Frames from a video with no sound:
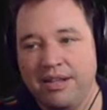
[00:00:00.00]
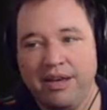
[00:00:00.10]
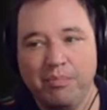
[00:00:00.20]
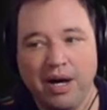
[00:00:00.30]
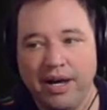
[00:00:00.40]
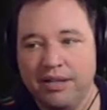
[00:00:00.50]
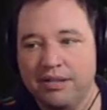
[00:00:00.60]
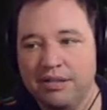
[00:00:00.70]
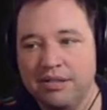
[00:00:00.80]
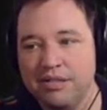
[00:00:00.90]
the
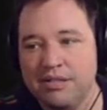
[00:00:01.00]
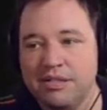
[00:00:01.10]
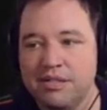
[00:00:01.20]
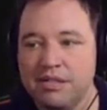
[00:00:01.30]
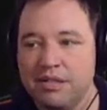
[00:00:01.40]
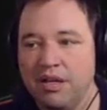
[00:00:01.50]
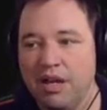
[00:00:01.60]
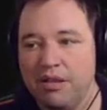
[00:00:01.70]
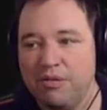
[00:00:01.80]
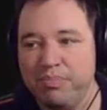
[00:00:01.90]
compilers,
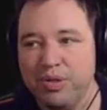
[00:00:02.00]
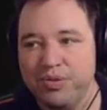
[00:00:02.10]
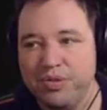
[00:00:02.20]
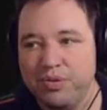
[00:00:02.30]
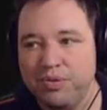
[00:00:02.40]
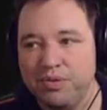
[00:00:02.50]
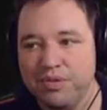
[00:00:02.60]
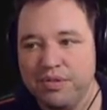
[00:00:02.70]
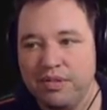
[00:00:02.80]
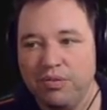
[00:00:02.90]
the build
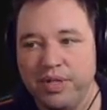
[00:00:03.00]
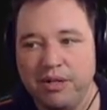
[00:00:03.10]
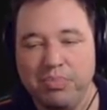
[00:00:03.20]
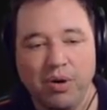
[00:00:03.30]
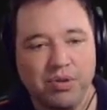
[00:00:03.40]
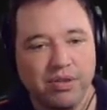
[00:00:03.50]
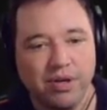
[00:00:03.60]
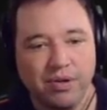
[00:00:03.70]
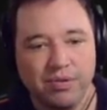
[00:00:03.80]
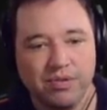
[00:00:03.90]
tools, you'll need both of
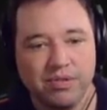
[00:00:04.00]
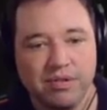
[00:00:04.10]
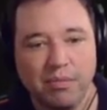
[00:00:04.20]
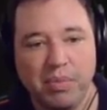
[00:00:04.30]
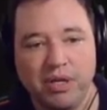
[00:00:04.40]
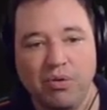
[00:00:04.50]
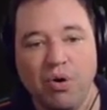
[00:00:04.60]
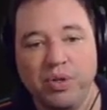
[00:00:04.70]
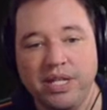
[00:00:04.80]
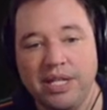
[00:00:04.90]
those, but you
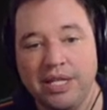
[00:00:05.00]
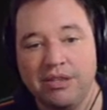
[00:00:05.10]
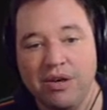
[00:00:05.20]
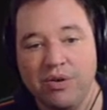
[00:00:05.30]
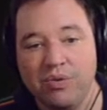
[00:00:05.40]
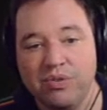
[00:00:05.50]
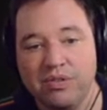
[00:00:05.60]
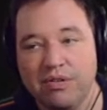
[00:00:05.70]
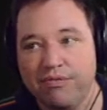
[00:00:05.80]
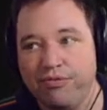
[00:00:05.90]
only need
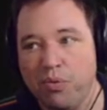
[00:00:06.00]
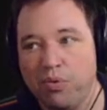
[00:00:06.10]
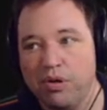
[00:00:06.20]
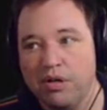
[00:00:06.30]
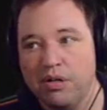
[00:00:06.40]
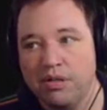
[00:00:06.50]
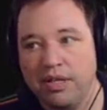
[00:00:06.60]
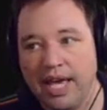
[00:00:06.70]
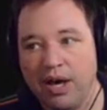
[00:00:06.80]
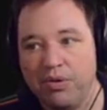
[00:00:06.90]
those for
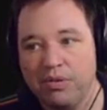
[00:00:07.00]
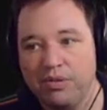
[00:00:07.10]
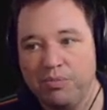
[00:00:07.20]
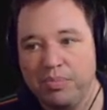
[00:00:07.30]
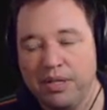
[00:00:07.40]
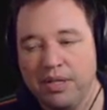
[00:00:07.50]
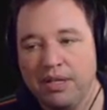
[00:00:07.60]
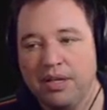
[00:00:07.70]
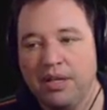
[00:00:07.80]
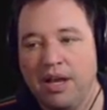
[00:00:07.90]
the outer loop.
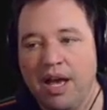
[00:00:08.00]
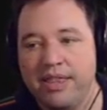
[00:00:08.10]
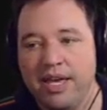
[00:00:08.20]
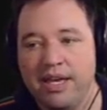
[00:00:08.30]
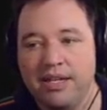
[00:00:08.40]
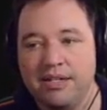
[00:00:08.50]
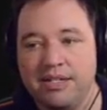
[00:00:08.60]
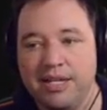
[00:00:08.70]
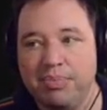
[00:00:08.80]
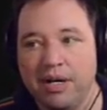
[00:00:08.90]
And then
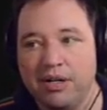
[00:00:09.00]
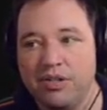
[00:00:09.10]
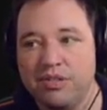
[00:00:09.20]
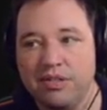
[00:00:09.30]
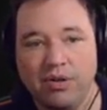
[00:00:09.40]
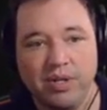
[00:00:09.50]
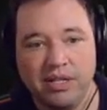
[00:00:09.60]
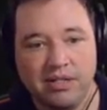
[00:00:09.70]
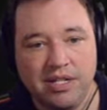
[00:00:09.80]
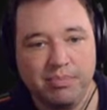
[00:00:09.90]
debuggers, you don't
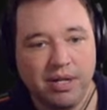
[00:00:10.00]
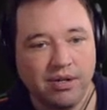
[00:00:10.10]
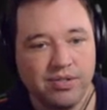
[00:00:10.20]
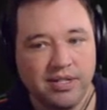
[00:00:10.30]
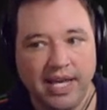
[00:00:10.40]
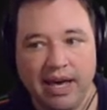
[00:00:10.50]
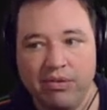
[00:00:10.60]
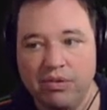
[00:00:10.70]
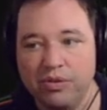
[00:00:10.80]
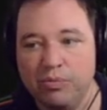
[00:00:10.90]
need debuggers in the
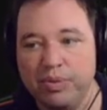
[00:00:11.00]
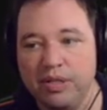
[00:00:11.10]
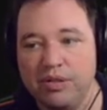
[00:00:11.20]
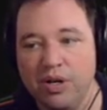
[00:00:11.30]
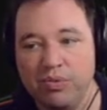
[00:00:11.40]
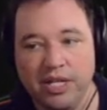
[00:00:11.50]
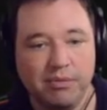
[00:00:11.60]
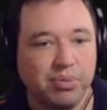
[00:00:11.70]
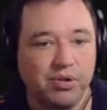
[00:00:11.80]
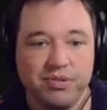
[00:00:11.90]
outer loop. You don't
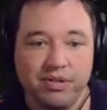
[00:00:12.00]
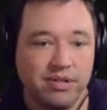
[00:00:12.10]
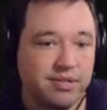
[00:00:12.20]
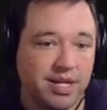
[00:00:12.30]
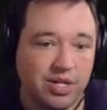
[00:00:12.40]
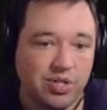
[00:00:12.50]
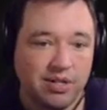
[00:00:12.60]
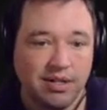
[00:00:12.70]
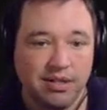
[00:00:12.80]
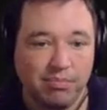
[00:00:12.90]
need
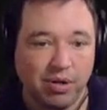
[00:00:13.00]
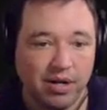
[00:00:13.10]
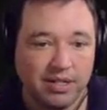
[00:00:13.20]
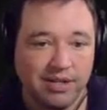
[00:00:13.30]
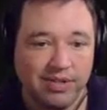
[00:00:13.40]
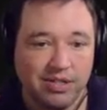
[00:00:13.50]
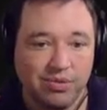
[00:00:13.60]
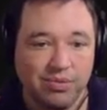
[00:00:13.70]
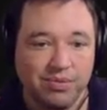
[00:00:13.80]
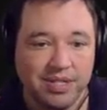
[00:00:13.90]
personalization and the productivity
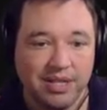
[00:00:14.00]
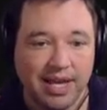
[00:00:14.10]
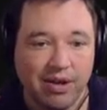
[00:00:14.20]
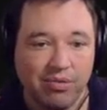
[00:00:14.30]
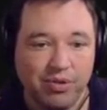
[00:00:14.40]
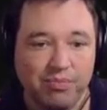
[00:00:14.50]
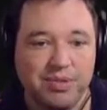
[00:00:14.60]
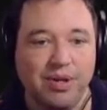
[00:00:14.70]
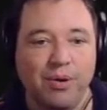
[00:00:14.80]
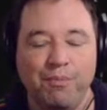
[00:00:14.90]
tools in the outer loop.
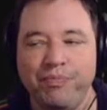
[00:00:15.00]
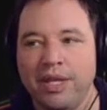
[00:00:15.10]
So,